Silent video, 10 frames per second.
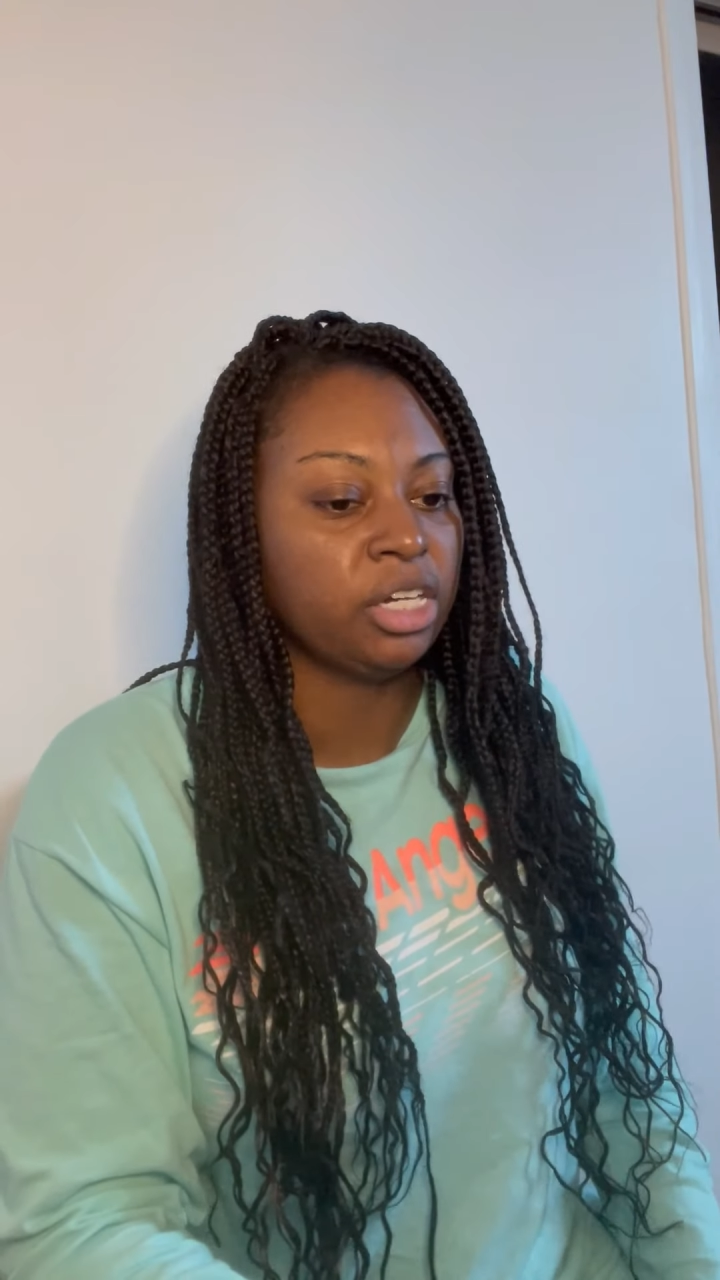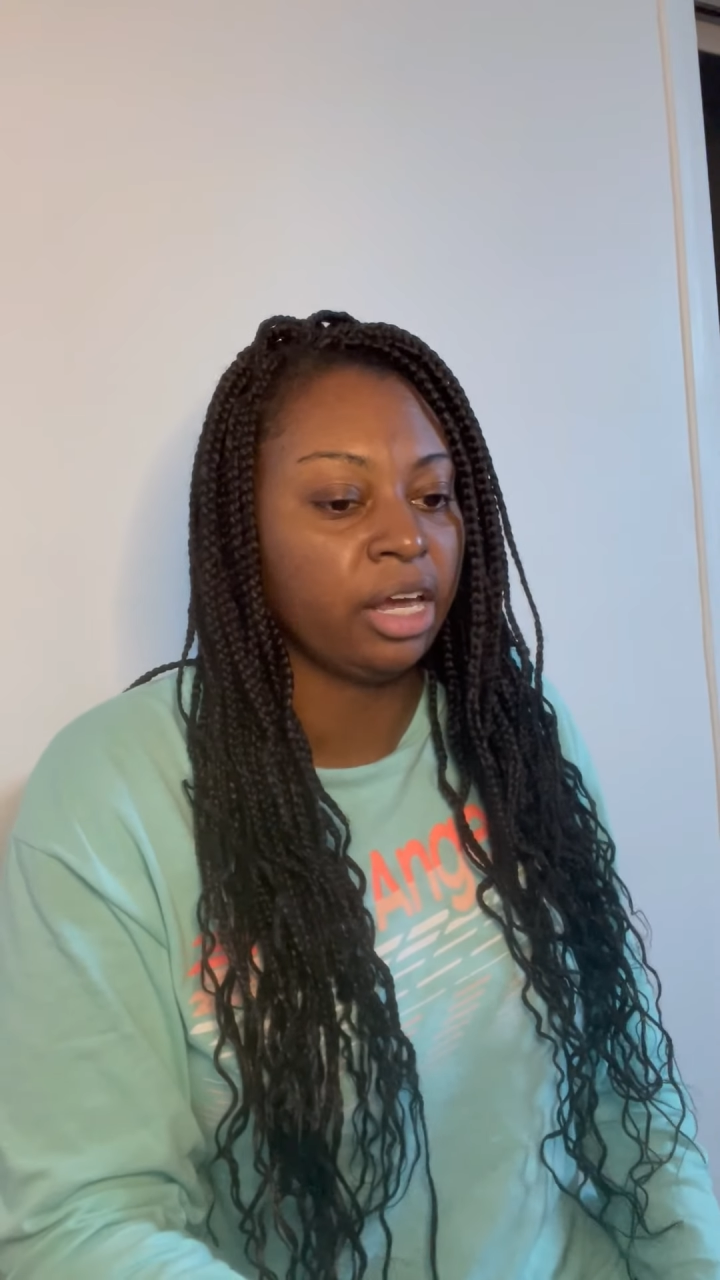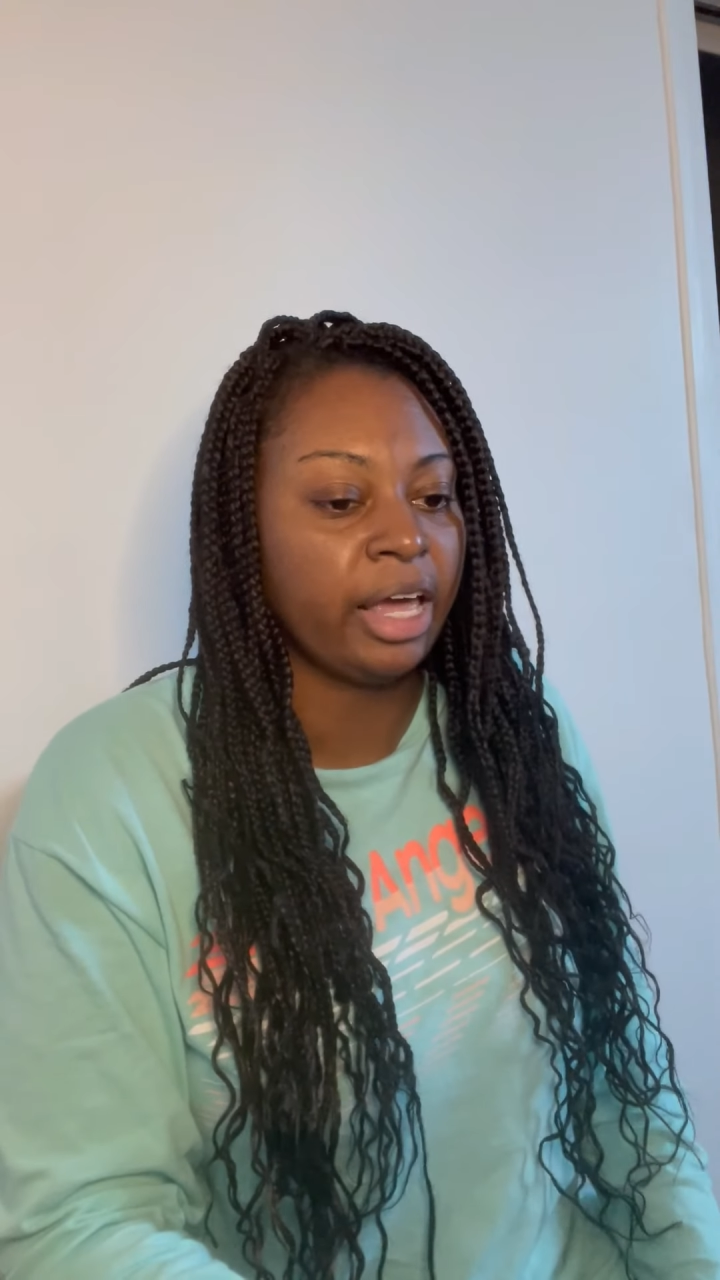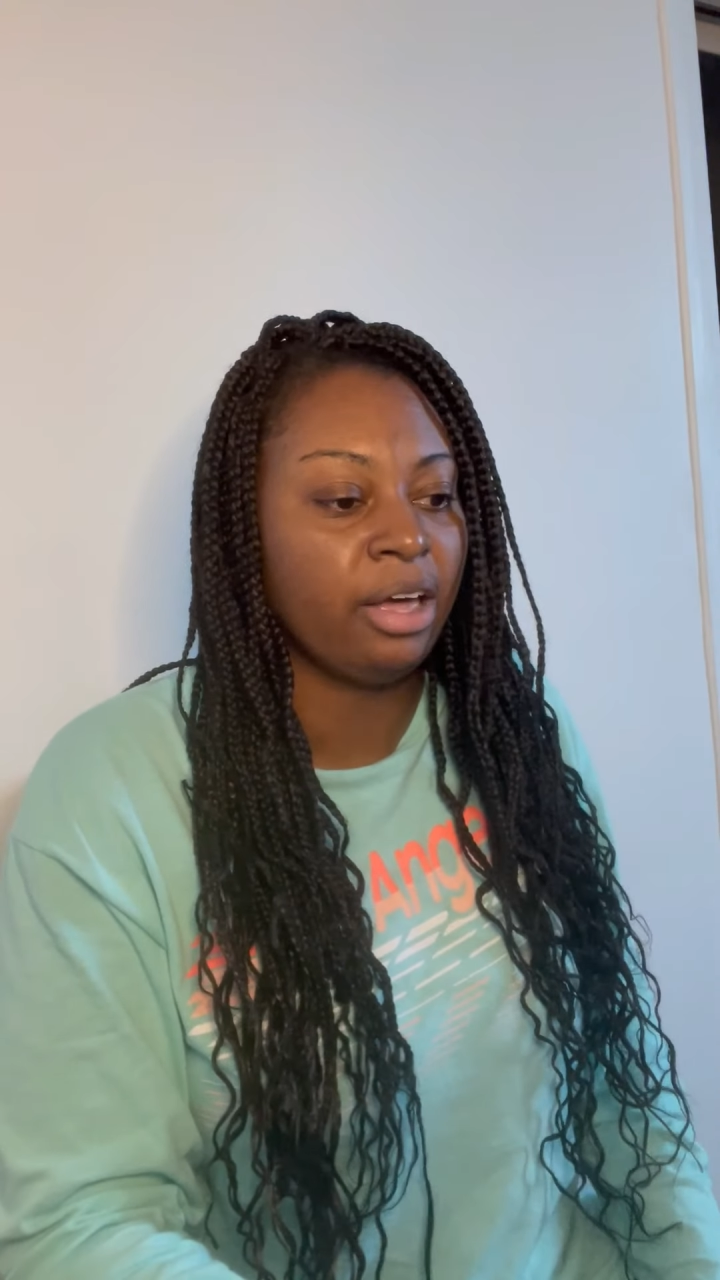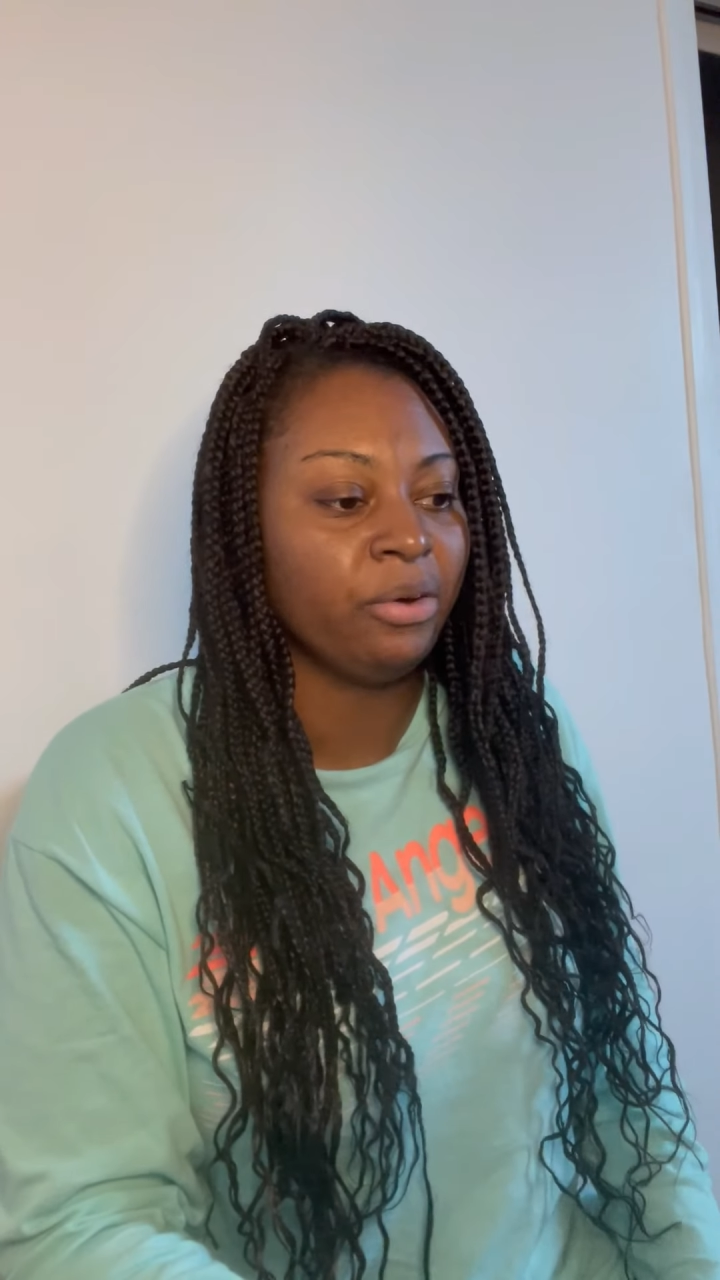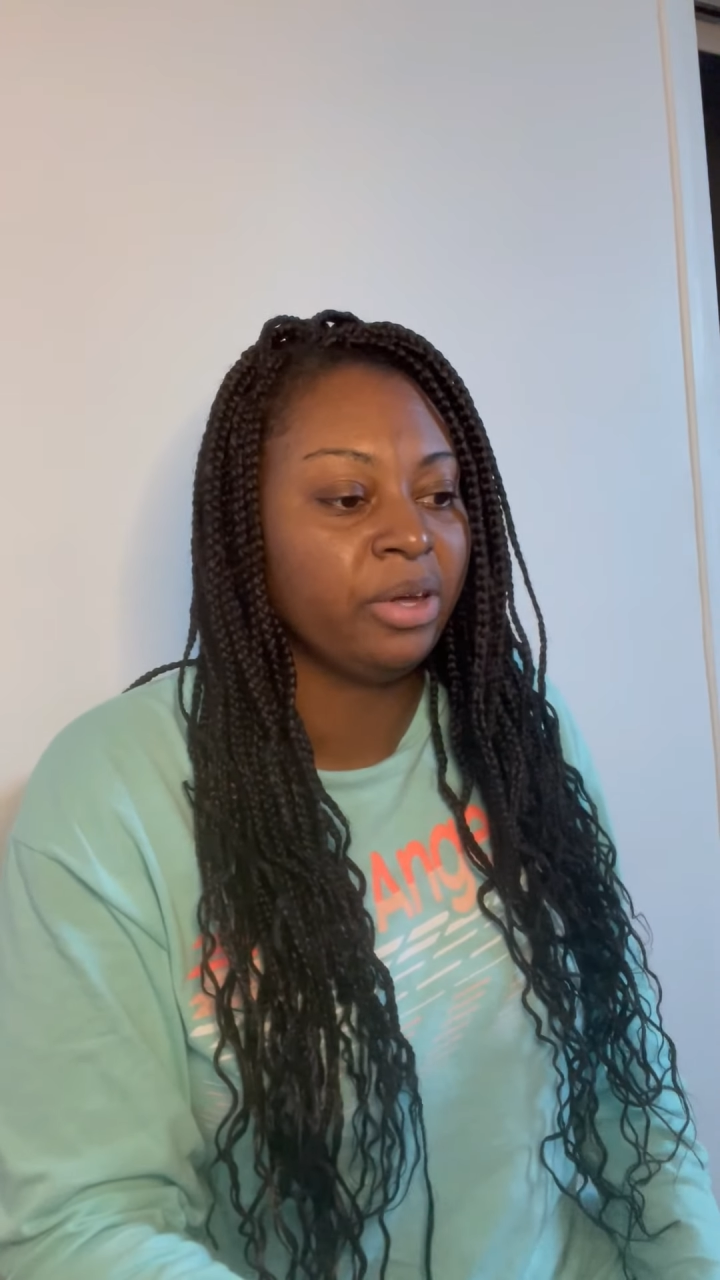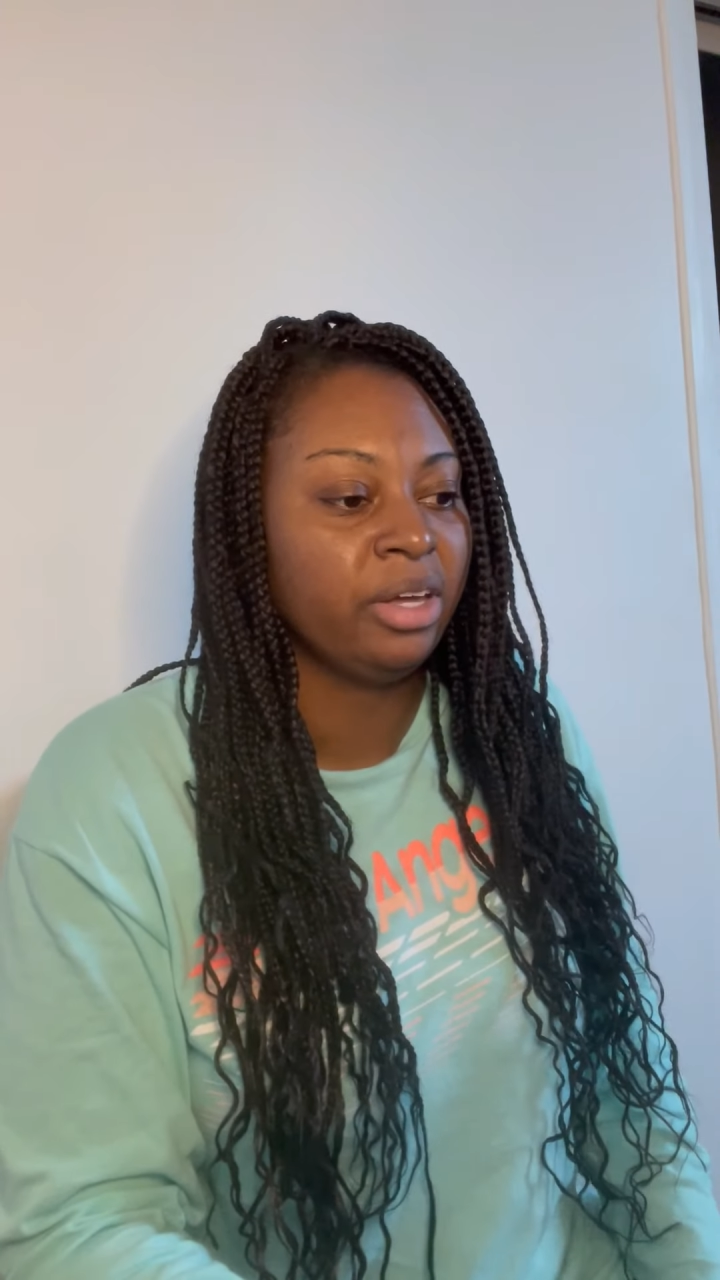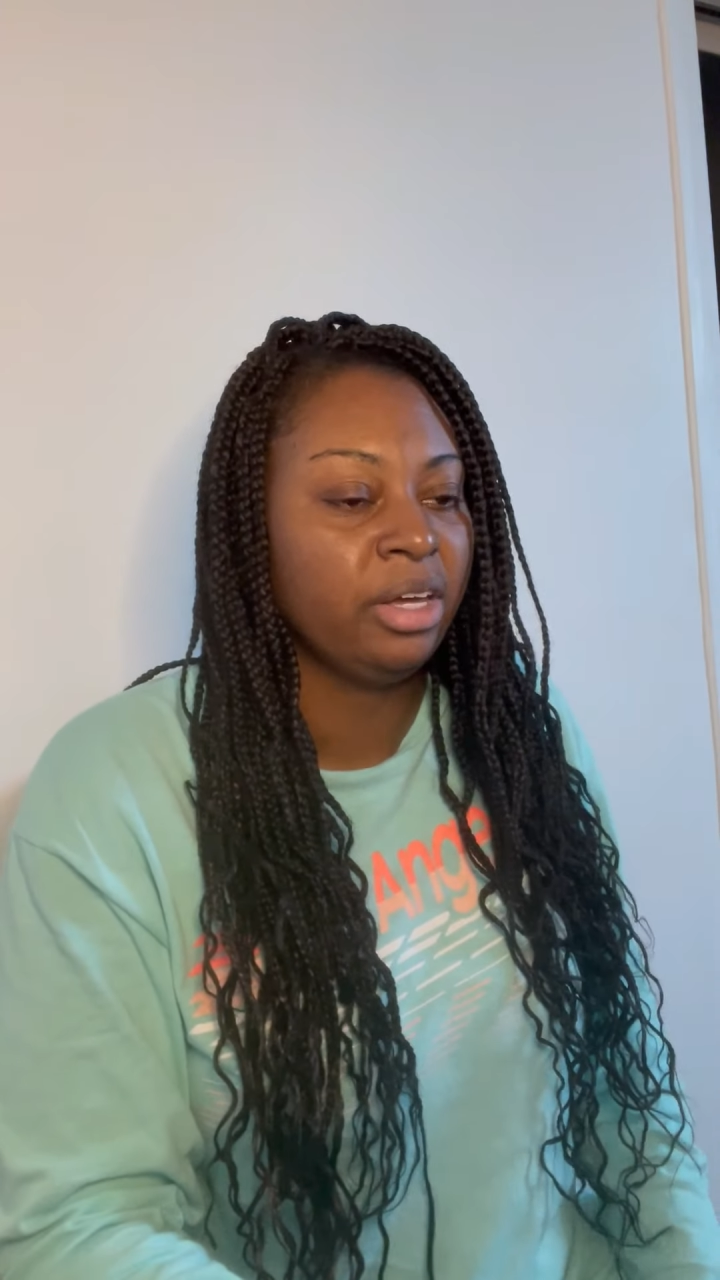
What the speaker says: check out.